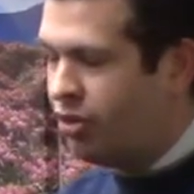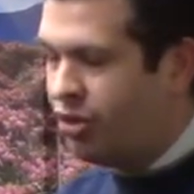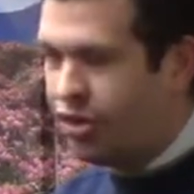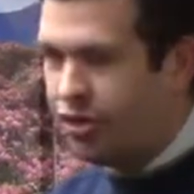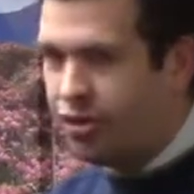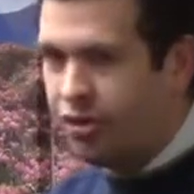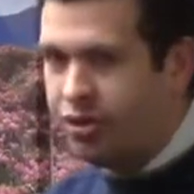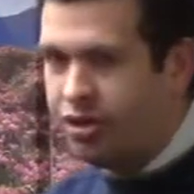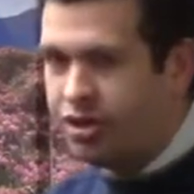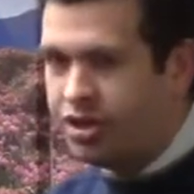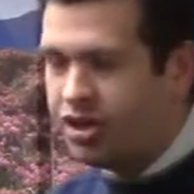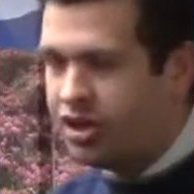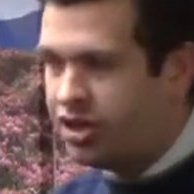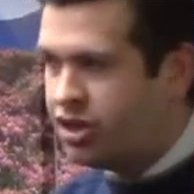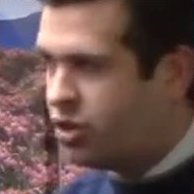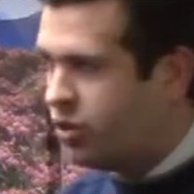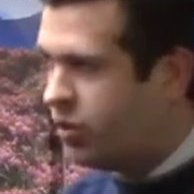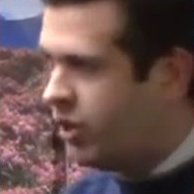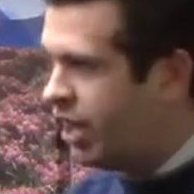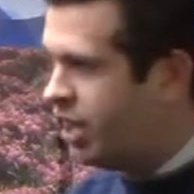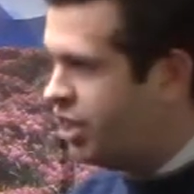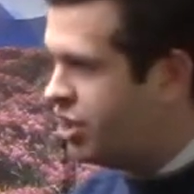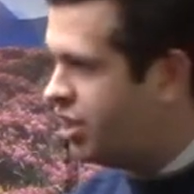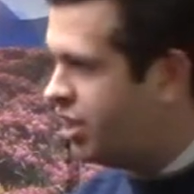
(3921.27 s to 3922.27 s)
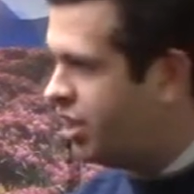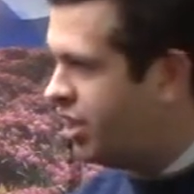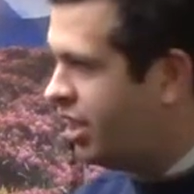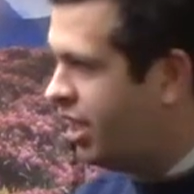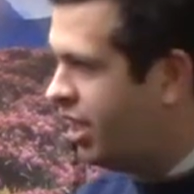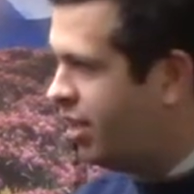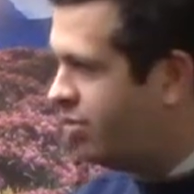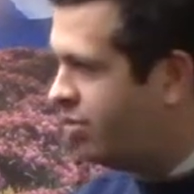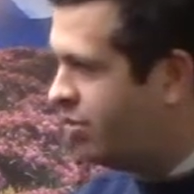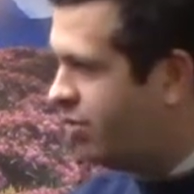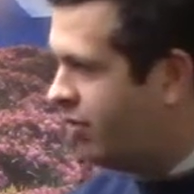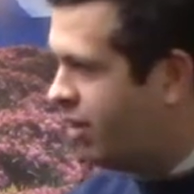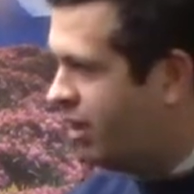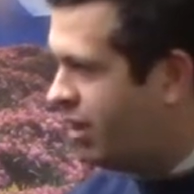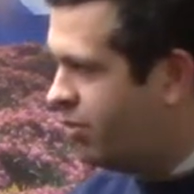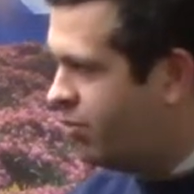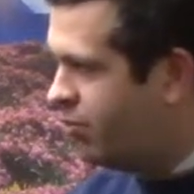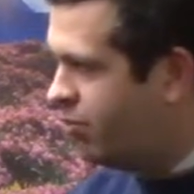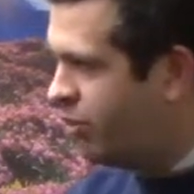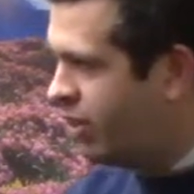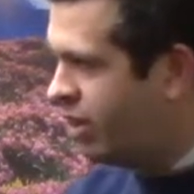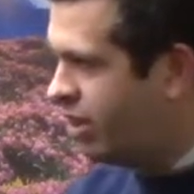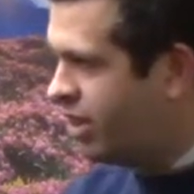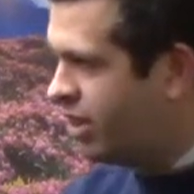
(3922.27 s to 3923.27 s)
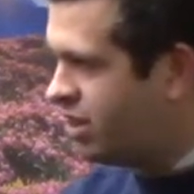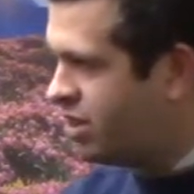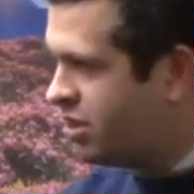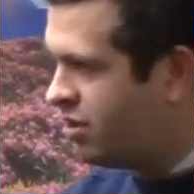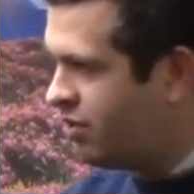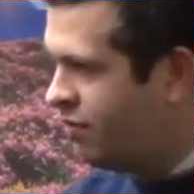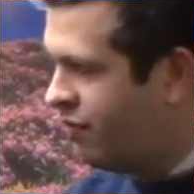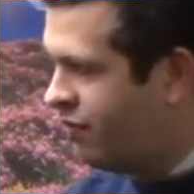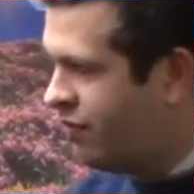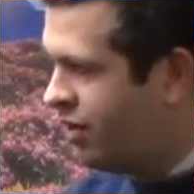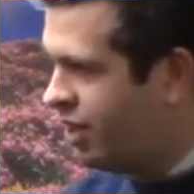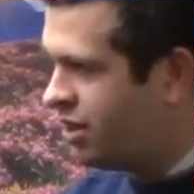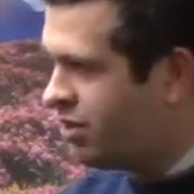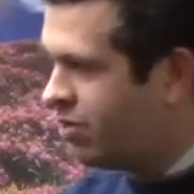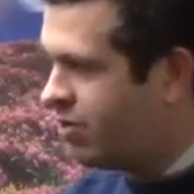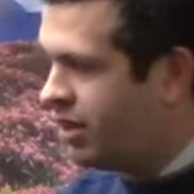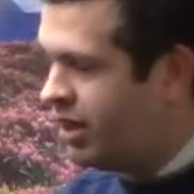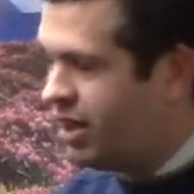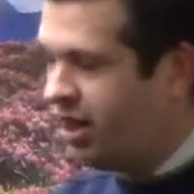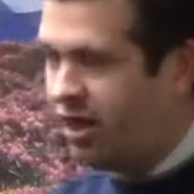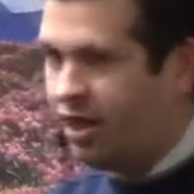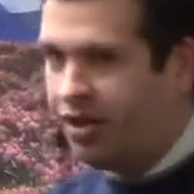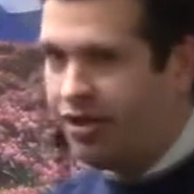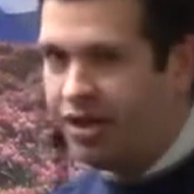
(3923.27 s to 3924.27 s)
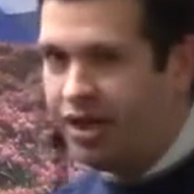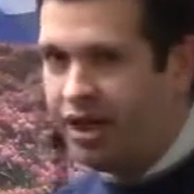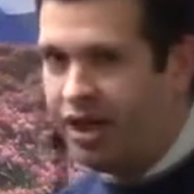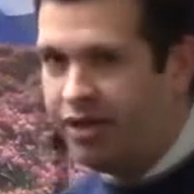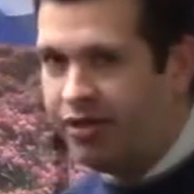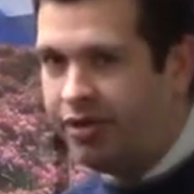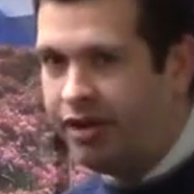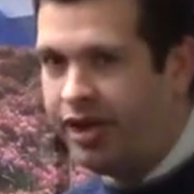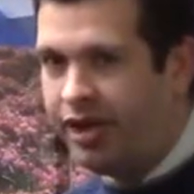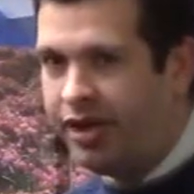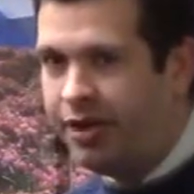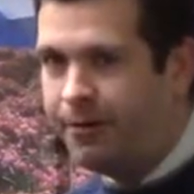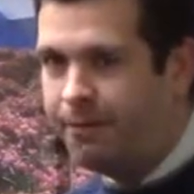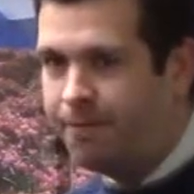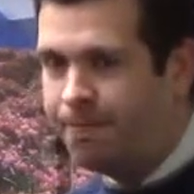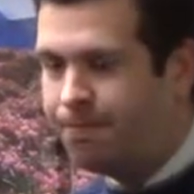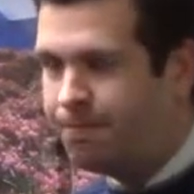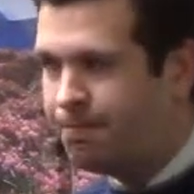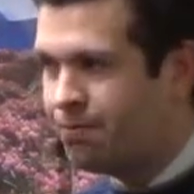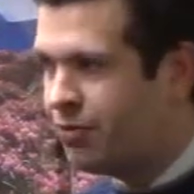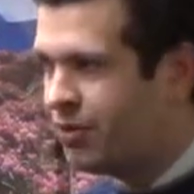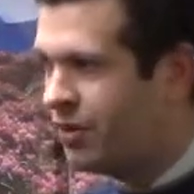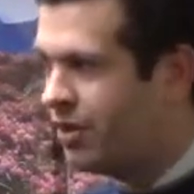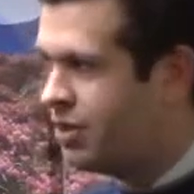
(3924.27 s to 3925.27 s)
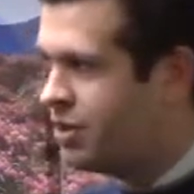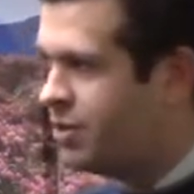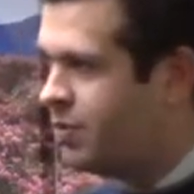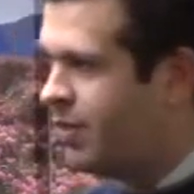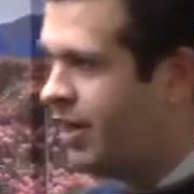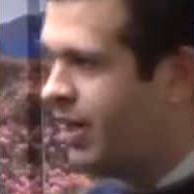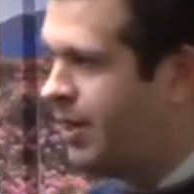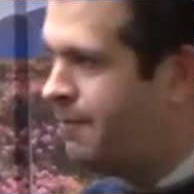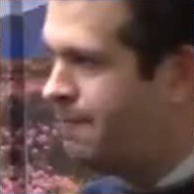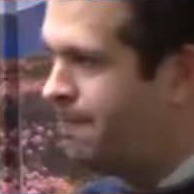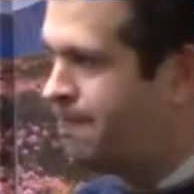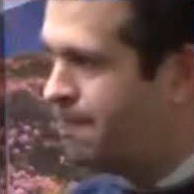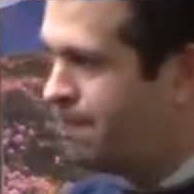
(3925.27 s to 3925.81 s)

through the situation and bring us victory on the other end. Let's pray.